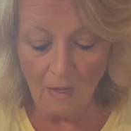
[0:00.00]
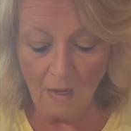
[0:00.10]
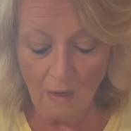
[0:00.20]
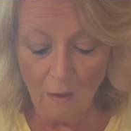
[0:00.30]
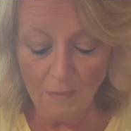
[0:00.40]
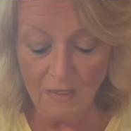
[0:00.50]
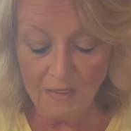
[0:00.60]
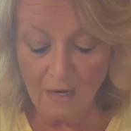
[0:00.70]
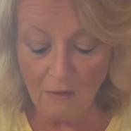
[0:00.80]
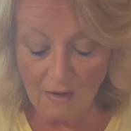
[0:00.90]
I hope that
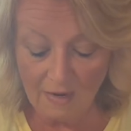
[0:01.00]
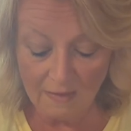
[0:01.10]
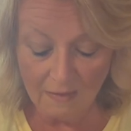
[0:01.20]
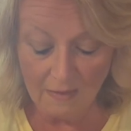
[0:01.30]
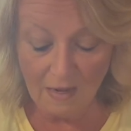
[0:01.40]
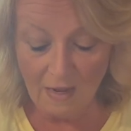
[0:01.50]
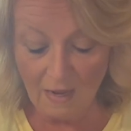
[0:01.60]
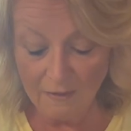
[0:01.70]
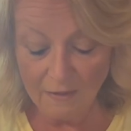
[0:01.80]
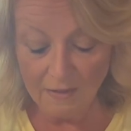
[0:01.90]
y'all had
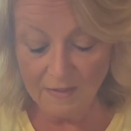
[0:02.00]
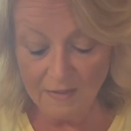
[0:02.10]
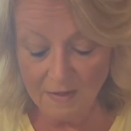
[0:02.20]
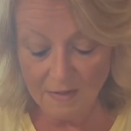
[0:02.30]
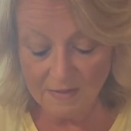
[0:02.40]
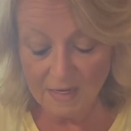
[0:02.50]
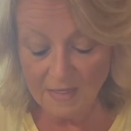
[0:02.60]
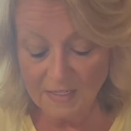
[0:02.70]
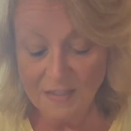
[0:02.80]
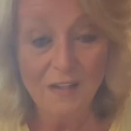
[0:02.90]
a good
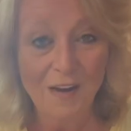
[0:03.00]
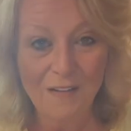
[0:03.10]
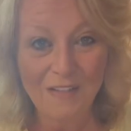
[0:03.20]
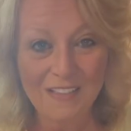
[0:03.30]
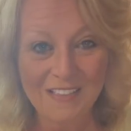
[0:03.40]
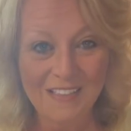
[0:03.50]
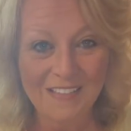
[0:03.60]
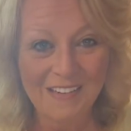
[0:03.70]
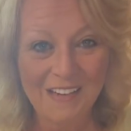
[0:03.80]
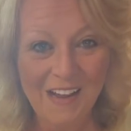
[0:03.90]
Sunday service
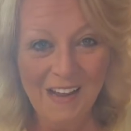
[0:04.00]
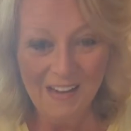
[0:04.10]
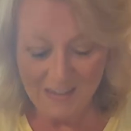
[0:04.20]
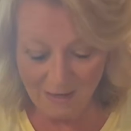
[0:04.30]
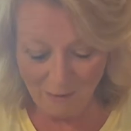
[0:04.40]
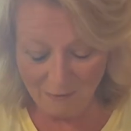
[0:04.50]
and y'all